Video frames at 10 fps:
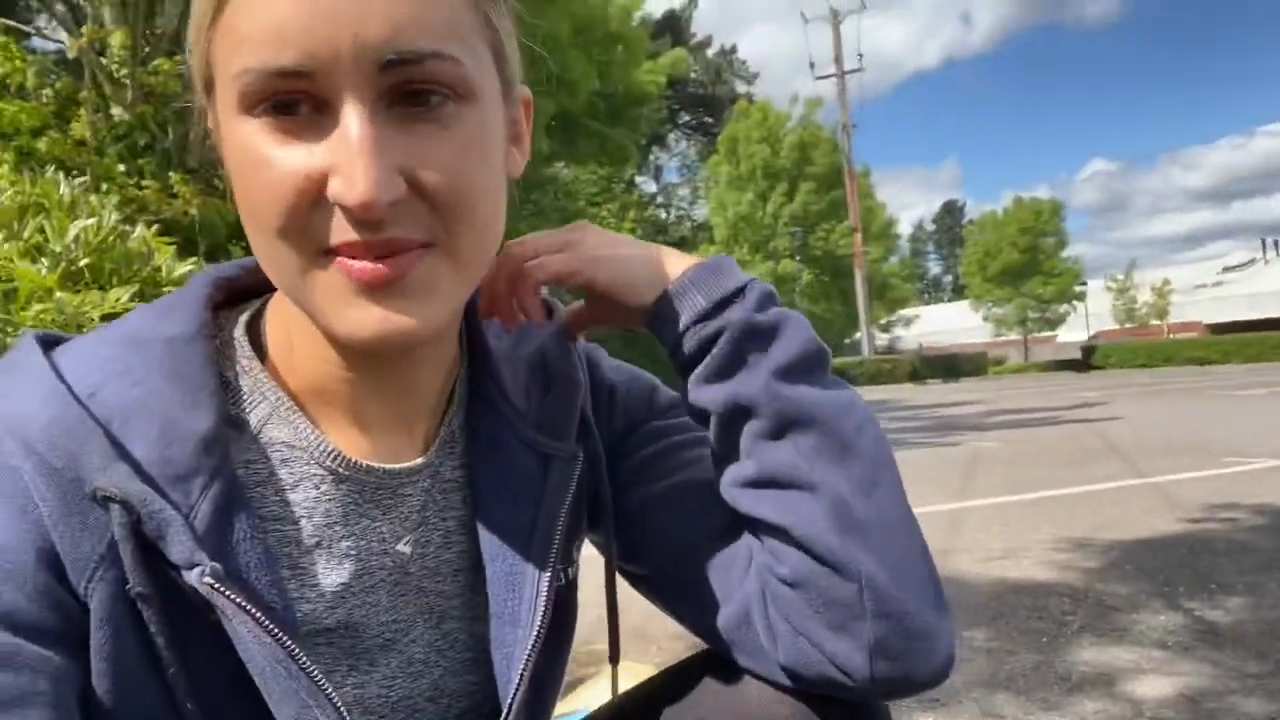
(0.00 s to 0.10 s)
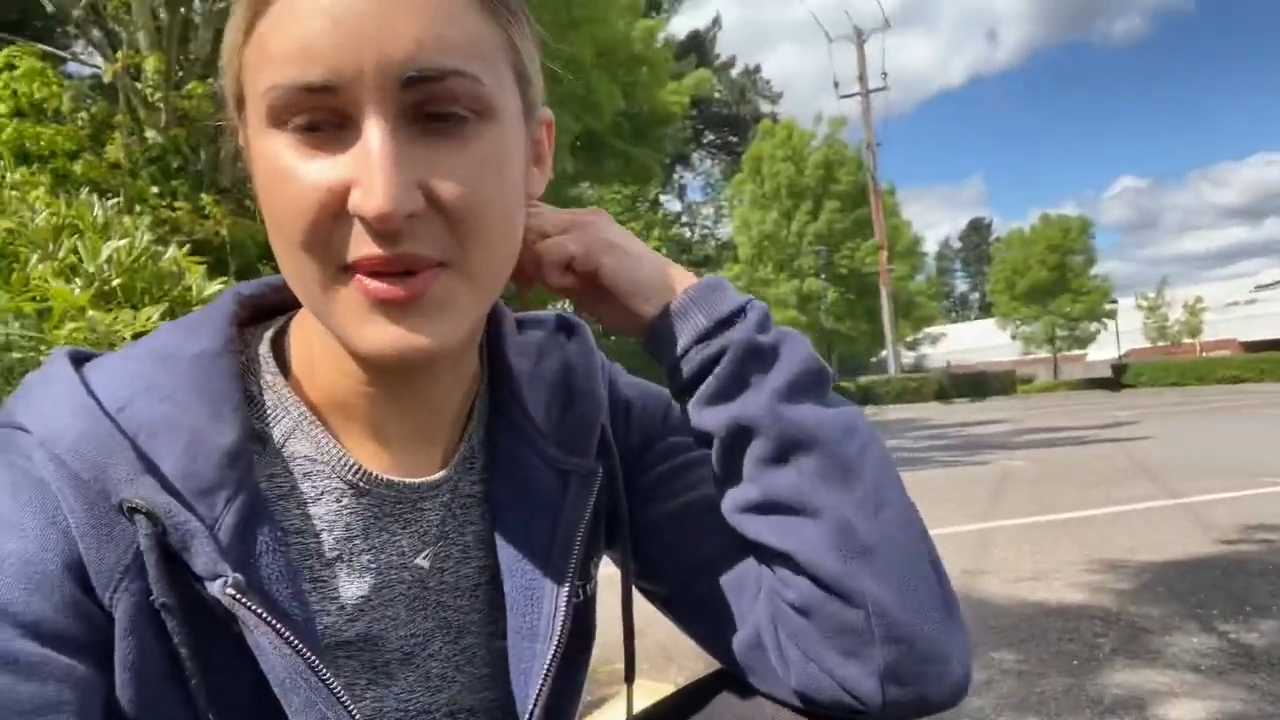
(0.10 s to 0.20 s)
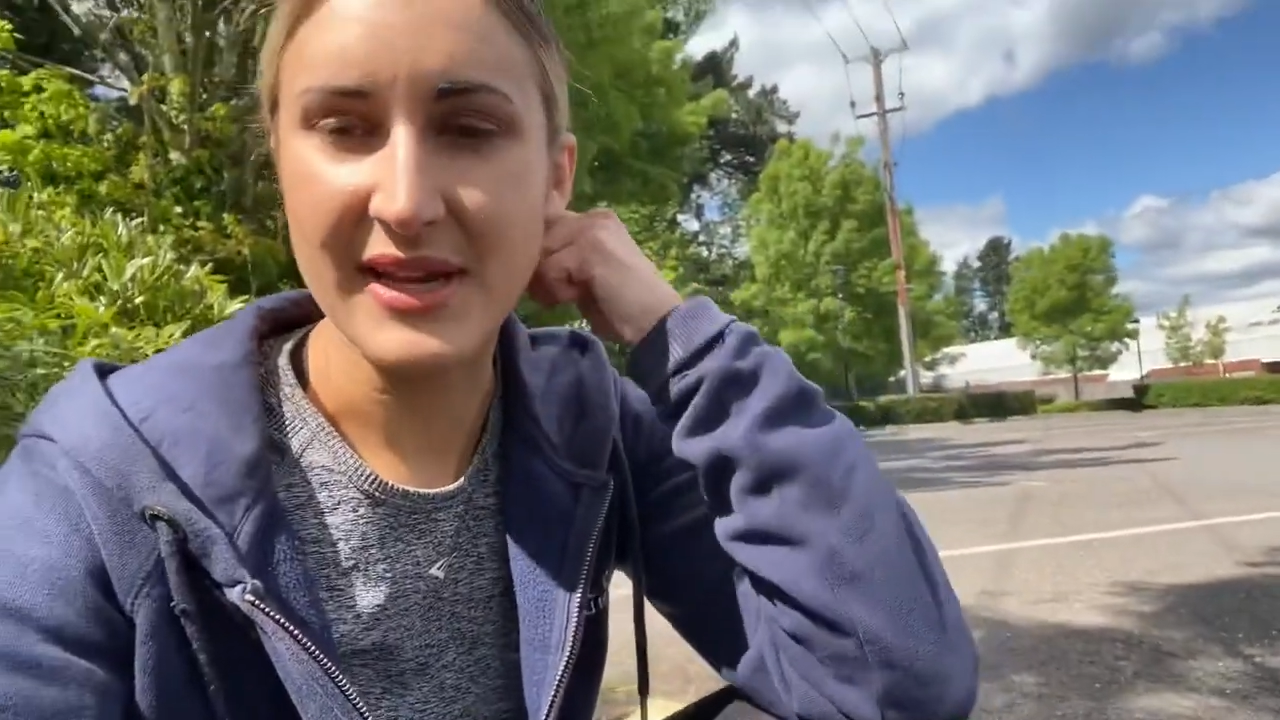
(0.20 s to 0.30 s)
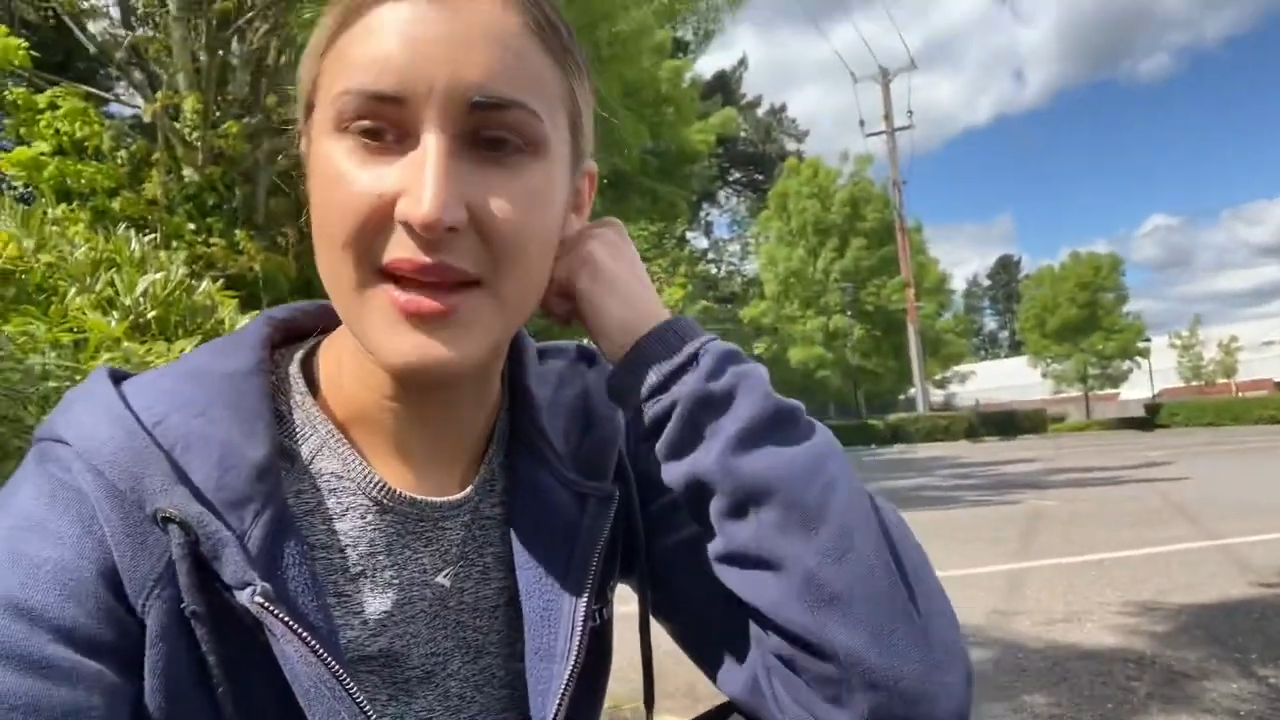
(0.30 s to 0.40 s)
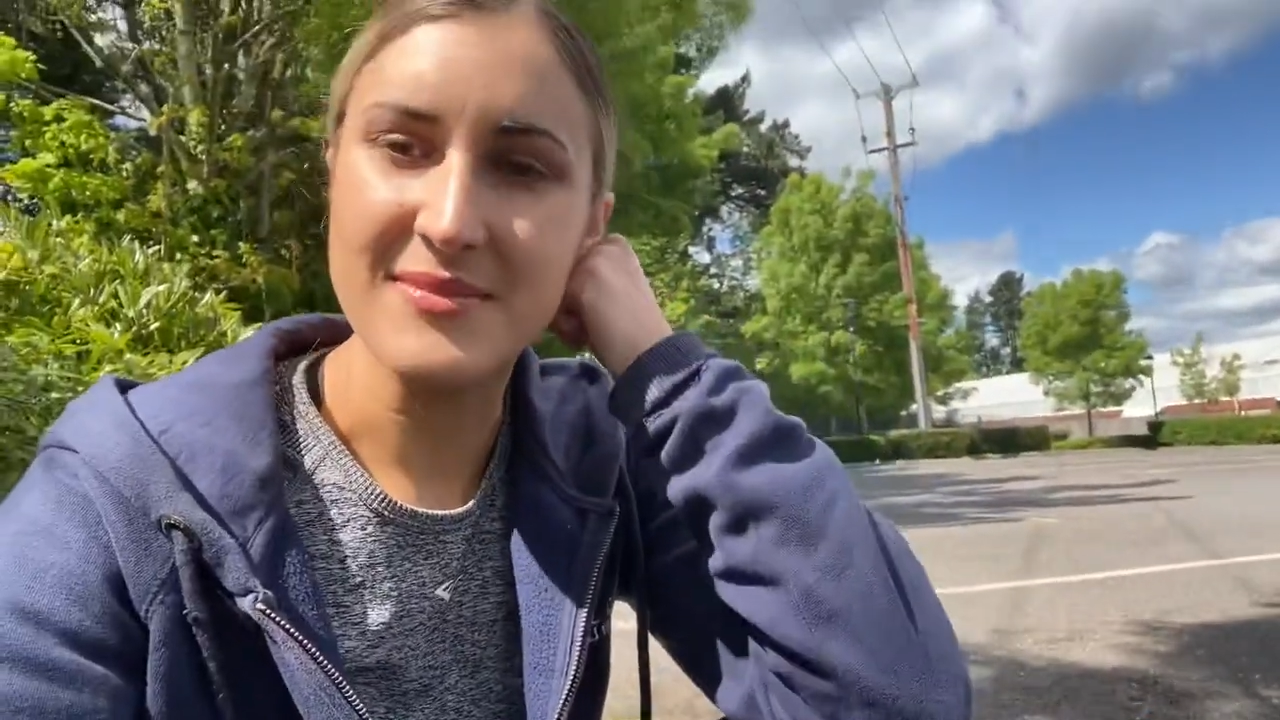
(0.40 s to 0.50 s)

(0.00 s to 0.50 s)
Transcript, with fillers: pretty